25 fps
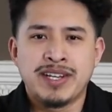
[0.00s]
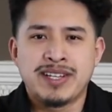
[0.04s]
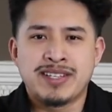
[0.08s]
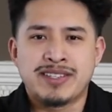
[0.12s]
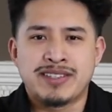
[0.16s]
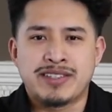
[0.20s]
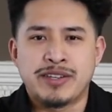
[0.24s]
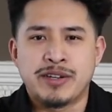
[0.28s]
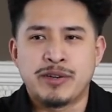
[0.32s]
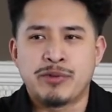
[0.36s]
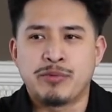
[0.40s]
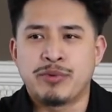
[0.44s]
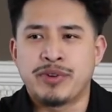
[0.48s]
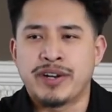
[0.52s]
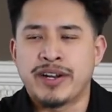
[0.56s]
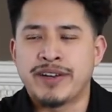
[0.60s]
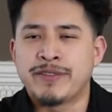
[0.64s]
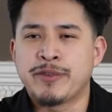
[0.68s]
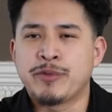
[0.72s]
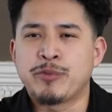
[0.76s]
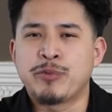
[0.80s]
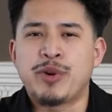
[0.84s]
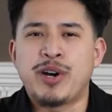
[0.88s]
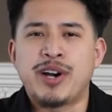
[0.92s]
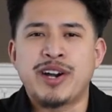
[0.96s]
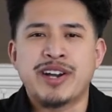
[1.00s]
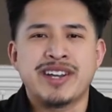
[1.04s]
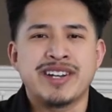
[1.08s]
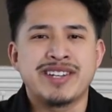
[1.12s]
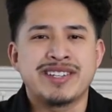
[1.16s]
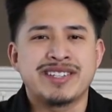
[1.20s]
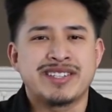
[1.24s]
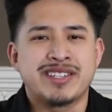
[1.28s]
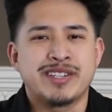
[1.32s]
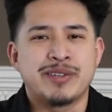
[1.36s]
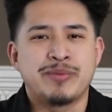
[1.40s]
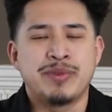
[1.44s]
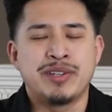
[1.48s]
So whatever
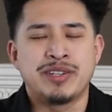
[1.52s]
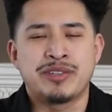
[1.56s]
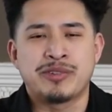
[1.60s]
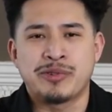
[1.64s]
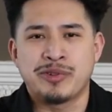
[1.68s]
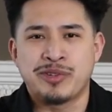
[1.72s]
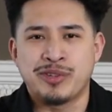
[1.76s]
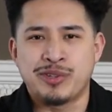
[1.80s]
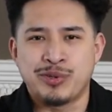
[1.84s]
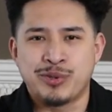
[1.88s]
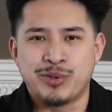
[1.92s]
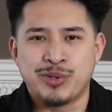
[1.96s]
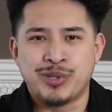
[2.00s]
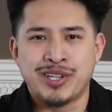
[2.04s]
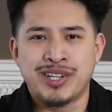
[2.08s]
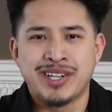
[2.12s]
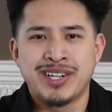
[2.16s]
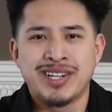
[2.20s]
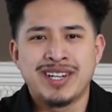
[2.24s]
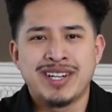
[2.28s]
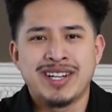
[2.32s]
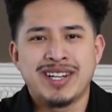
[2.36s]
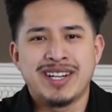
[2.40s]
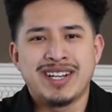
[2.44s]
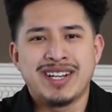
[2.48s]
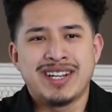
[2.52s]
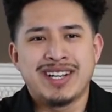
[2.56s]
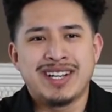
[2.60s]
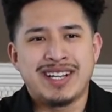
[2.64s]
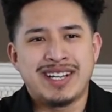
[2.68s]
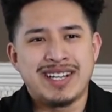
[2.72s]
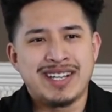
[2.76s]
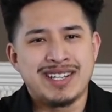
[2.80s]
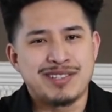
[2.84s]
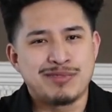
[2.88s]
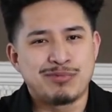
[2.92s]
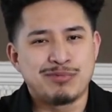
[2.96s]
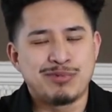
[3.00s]
walk-ins coming through the door,
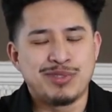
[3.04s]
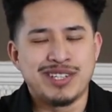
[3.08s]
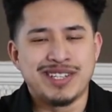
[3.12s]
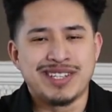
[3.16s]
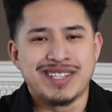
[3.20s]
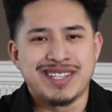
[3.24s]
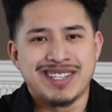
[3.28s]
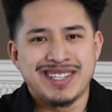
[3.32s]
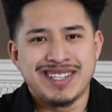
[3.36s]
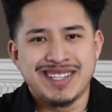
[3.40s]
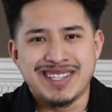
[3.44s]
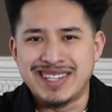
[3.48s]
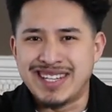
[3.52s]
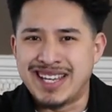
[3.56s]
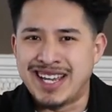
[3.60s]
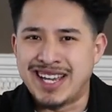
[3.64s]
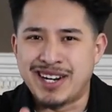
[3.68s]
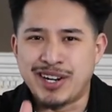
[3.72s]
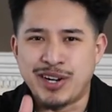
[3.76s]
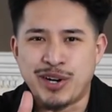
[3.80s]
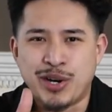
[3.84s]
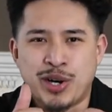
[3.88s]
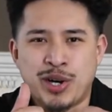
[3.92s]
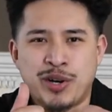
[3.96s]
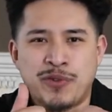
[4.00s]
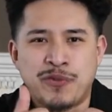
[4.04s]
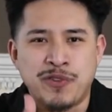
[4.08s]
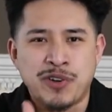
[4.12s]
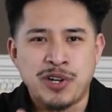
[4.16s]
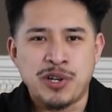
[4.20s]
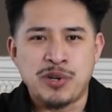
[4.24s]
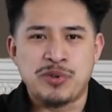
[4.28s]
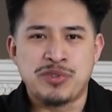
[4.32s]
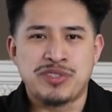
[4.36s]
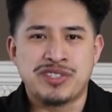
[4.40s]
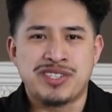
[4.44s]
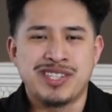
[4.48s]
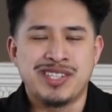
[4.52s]
guess what? That all
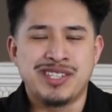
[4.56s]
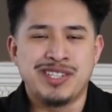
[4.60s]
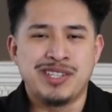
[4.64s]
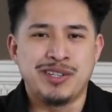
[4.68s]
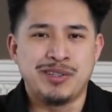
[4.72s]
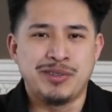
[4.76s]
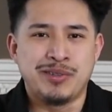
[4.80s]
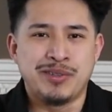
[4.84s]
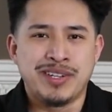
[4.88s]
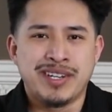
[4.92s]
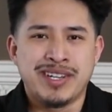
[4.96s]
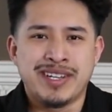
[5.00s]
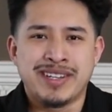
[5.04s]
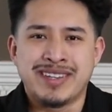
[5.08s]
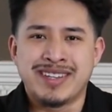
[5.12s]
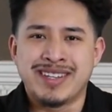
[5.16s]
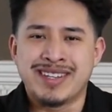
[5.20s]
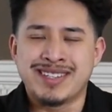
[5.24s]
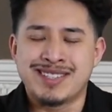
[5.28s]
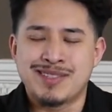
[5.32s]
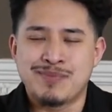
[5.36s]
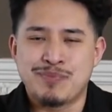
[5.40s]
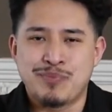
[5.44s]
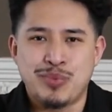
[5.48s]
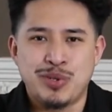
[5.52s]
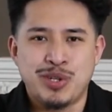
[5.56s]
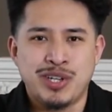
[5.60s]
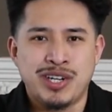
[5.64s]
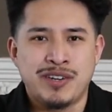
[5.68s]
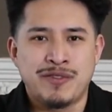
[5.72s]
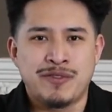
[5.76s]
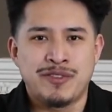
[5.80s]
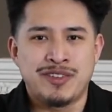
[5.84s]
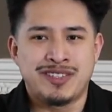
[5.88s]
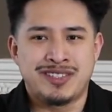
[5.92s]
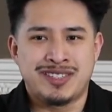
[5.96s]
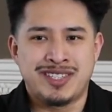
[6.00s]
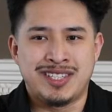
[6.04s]
flows to you. That's the beauty
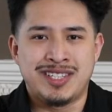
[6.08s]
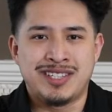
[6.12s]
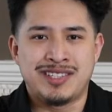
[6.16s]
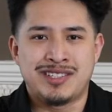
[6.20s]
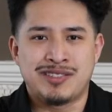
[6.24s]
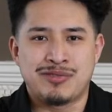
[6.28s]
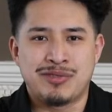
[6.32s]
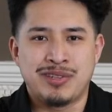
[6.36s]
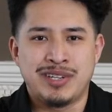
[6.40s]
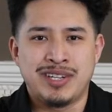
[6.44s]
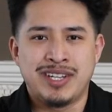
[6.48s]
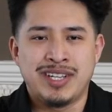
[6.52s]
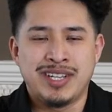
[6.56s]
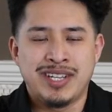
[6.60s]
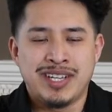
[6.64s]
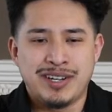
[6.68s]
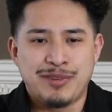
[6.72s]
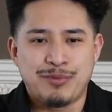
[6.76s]
of this industry.